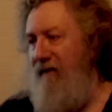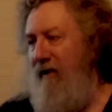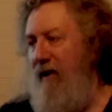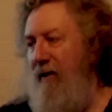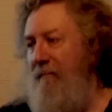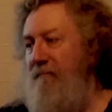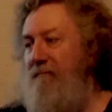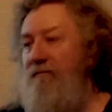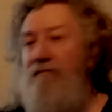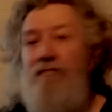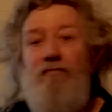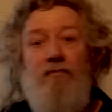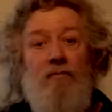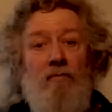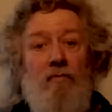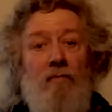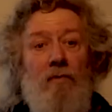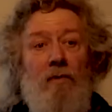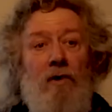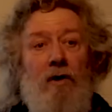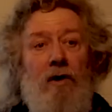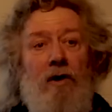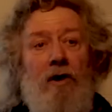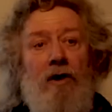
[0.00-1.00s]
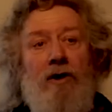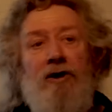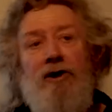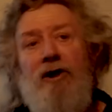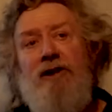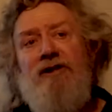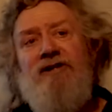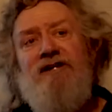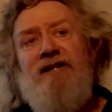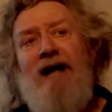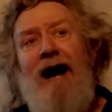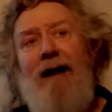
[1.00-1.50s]
far. You
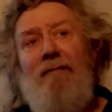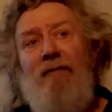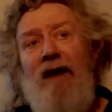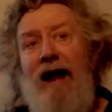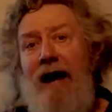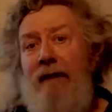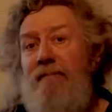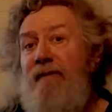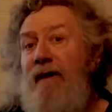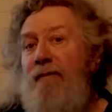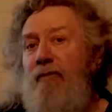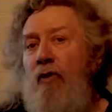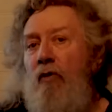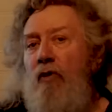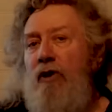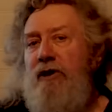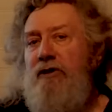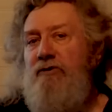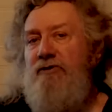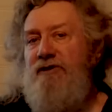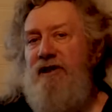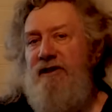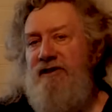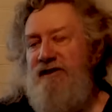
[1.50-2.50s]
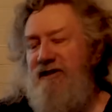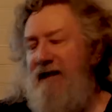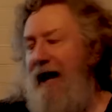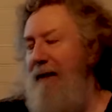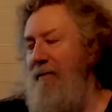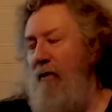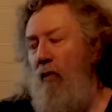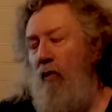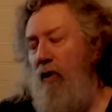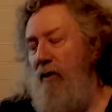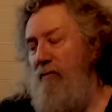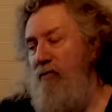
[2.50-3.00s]
can stop. A lot of people will use it and stop
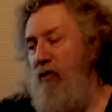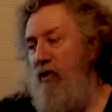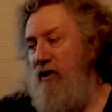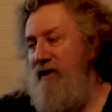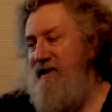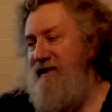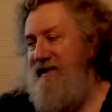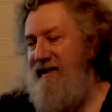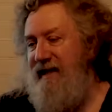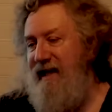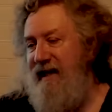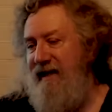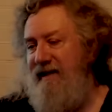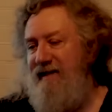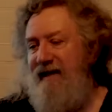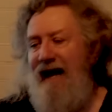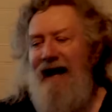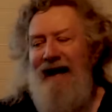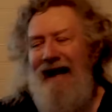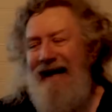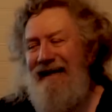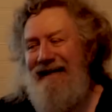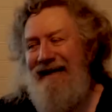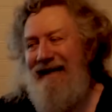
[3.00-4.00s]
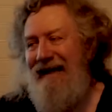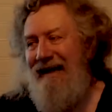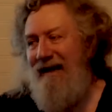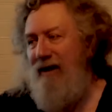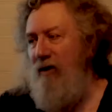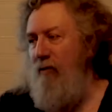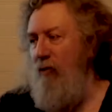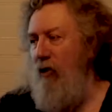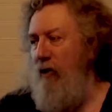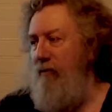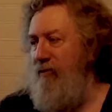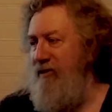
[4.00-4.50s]
at 1.6. I like to get a
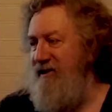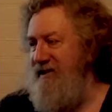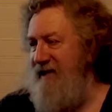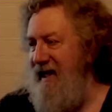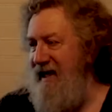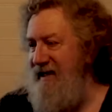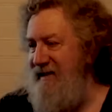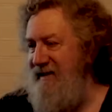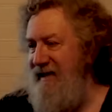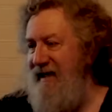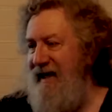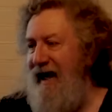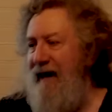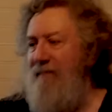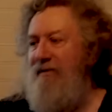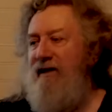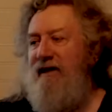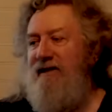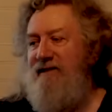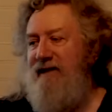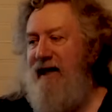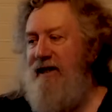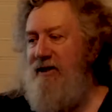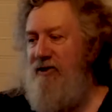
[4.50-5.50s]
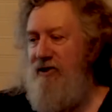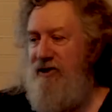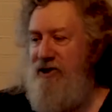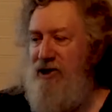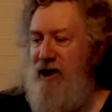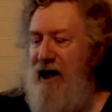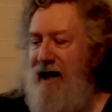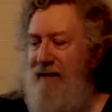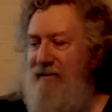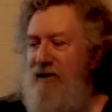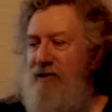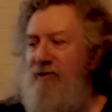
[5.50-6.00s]
little more precise than that because I use
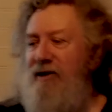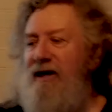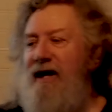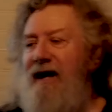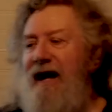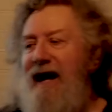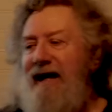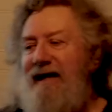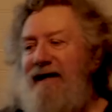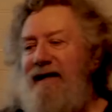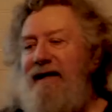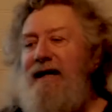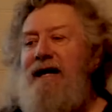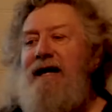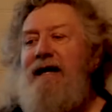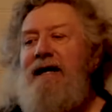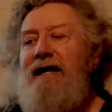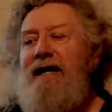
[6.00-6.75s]
geometry, and I can,